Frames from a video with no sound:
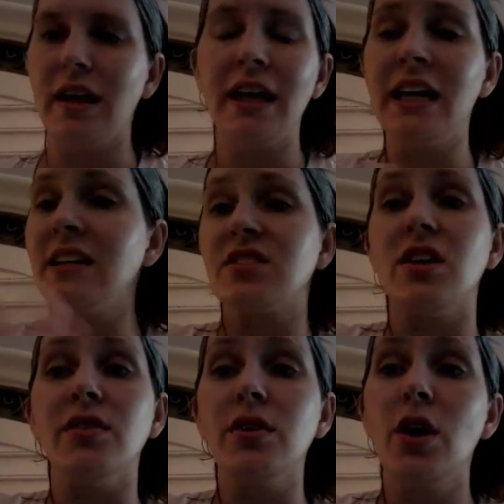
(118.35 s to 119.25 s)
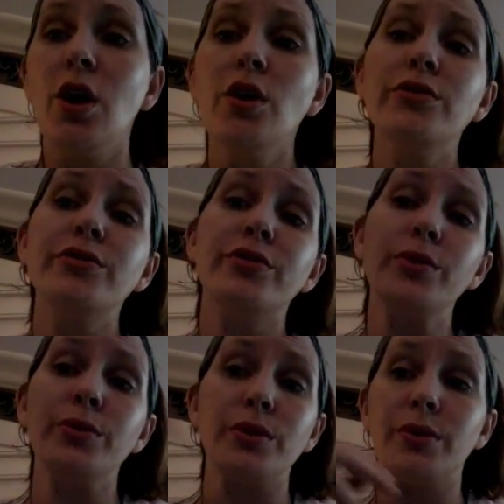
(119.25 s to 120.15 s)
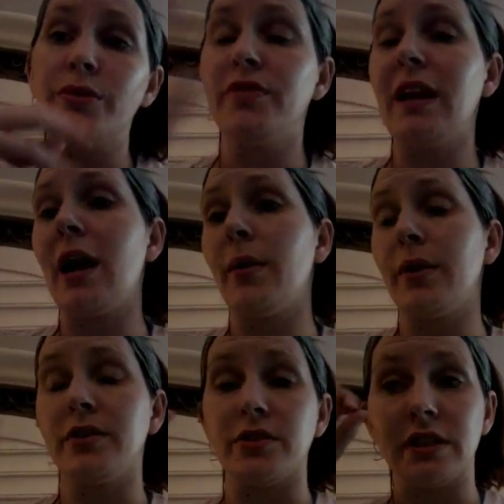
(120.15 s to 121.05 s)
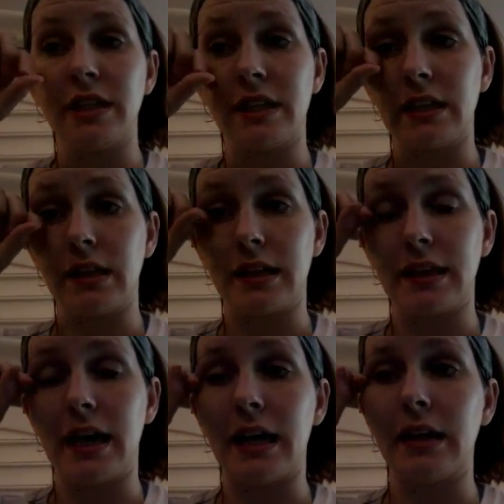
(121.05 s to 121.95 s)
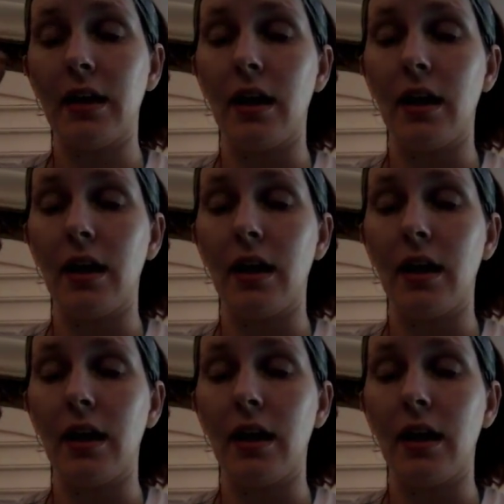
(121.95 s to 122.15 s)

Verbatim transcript: hint of fruit or flowers or anything like that.